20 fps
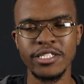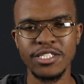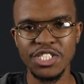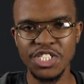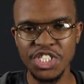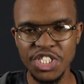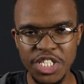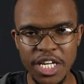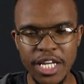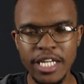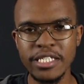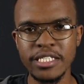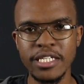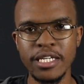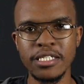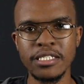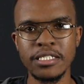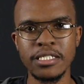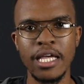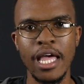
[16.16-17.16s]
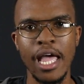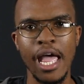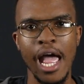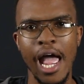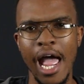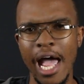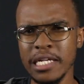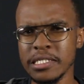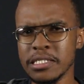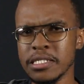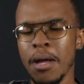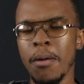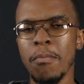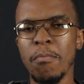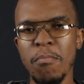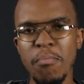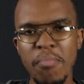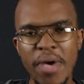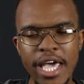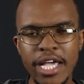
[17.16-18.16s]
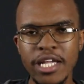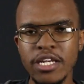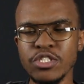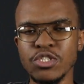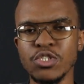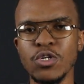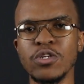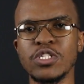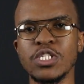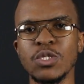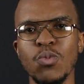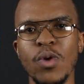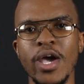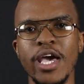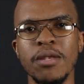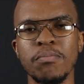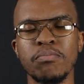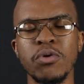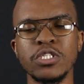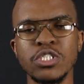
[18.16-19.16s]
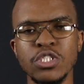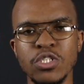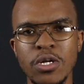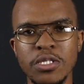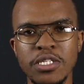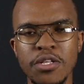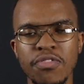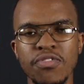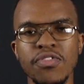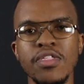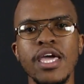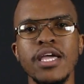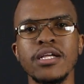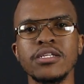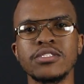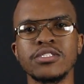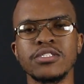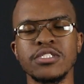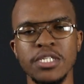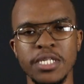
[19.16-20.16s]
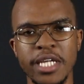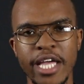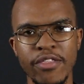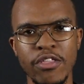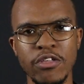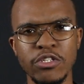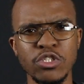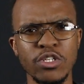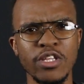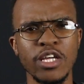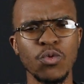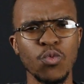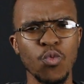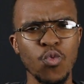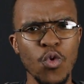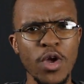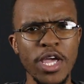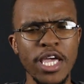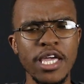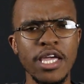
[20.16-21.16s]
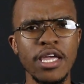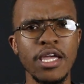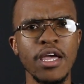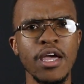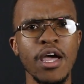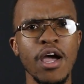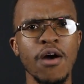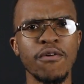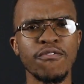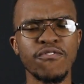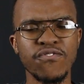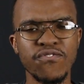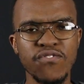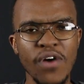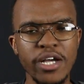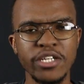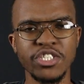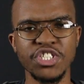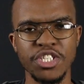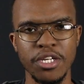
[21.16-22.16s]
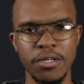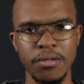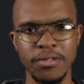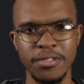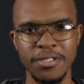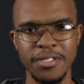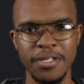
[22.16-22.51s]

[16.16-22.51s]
Jesus has made a certain way and put certain things together so that we function.